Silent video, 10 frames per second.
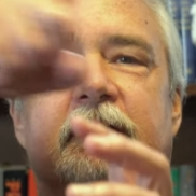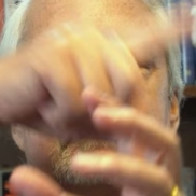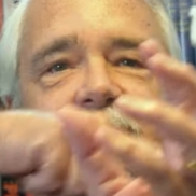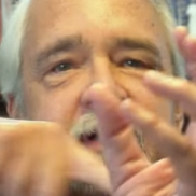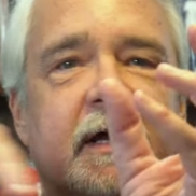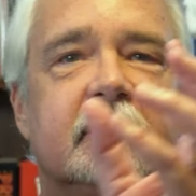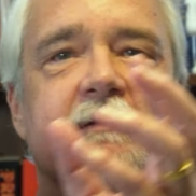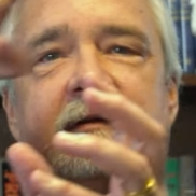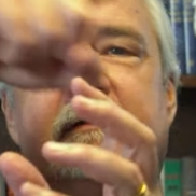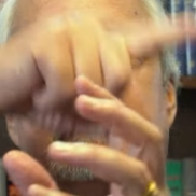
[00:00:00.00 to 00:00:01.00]
The
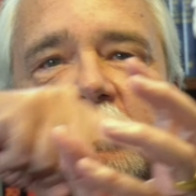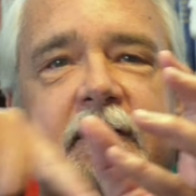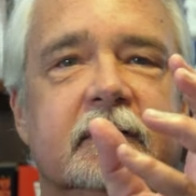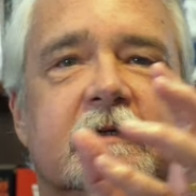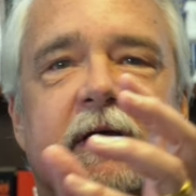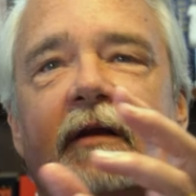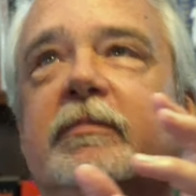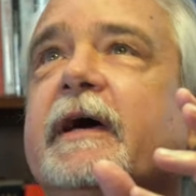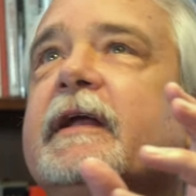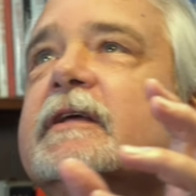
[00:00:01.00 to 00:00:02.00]
sun and the
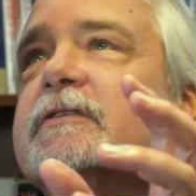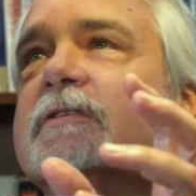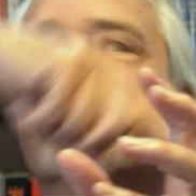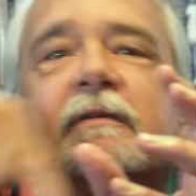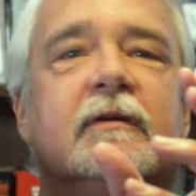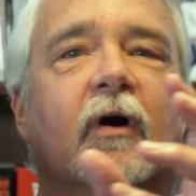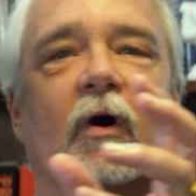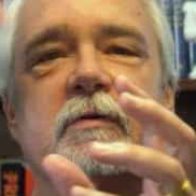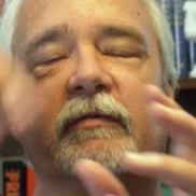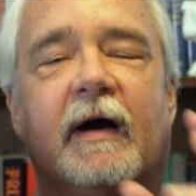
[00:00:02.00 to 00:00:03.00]
planets
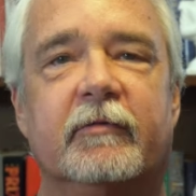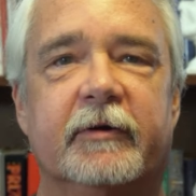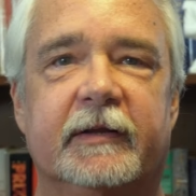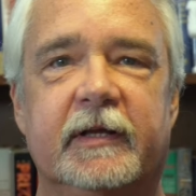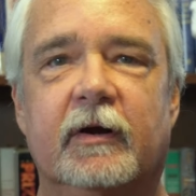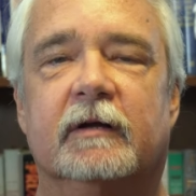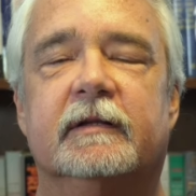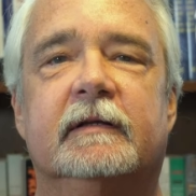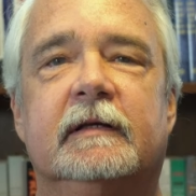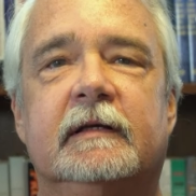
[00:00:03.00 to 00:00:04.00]
all revolve around the earth.